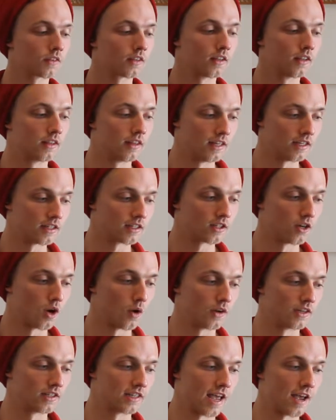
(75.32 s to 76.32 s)
this note
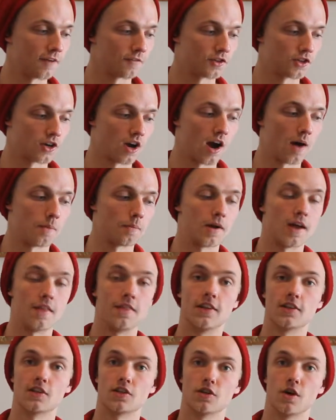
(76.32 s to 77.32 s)
is F sharp, and
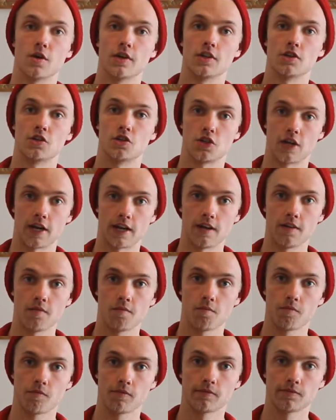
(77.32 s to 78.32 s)
this note is G.
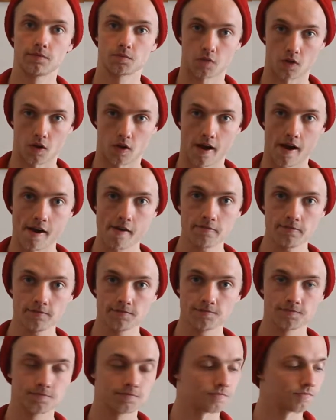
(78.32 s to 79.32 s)
Okay?
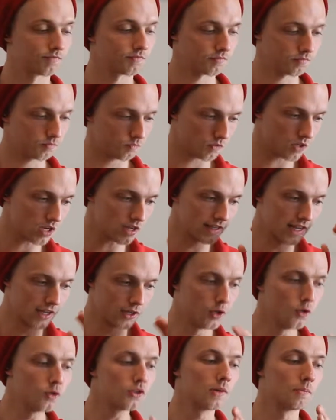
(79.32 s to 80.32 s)
Now,
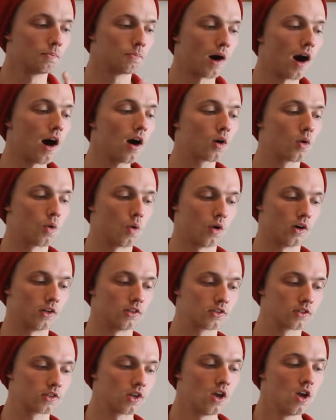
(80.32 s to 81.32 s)
using bar
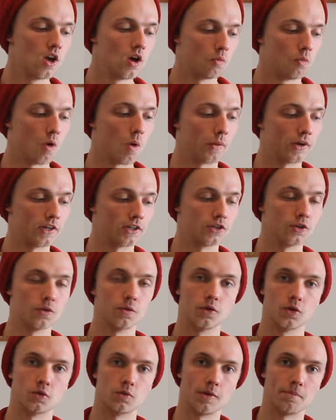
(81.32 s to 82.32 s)
chords, what we do
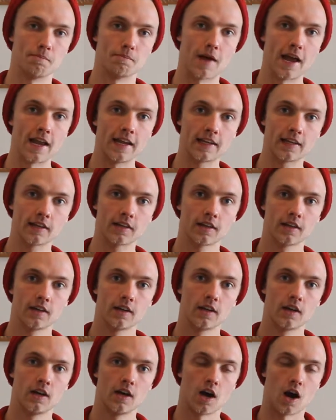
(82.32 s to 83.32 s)
is we make
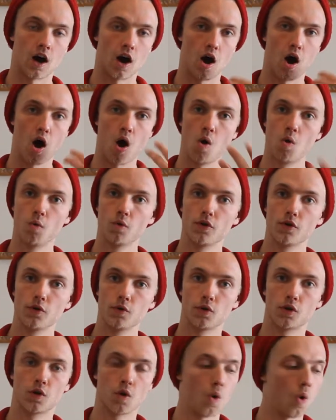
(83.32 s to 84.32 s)
a whole new
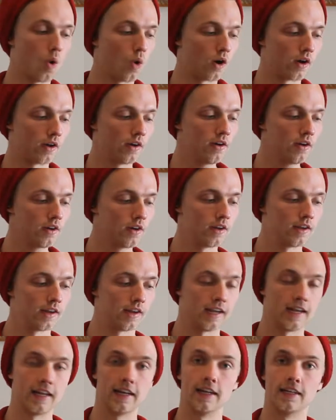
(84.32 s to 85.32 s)
chord
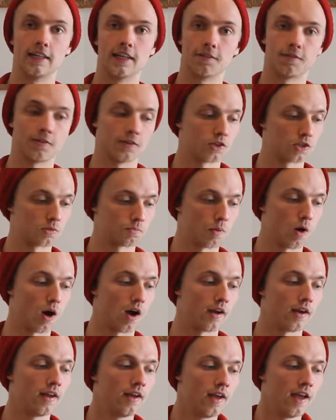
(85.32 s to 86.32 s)
in a different
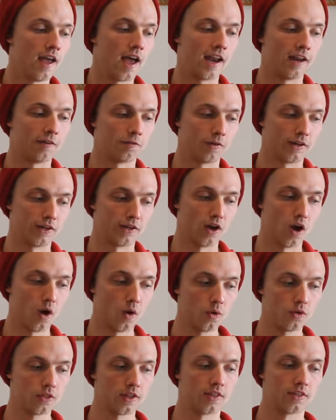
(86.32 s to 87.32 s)
spot. And if we
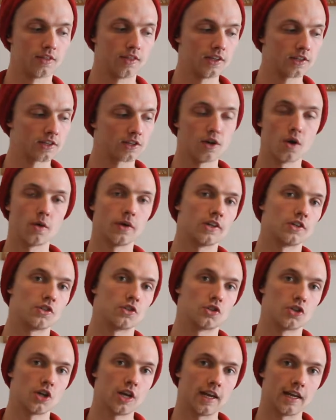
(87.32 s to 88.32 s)
know that this note is
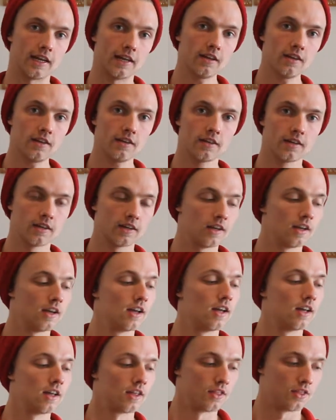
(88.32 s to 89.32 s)
G,
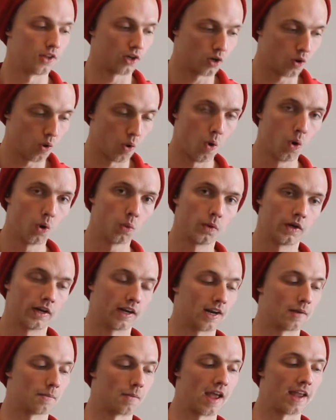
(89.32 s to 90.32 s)
the chord we're going
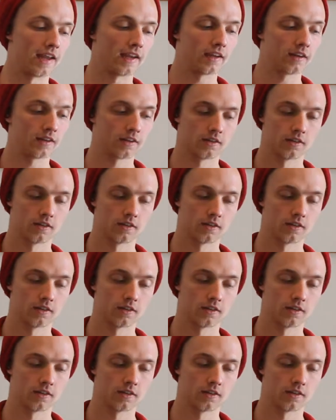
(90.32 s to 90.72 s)
to make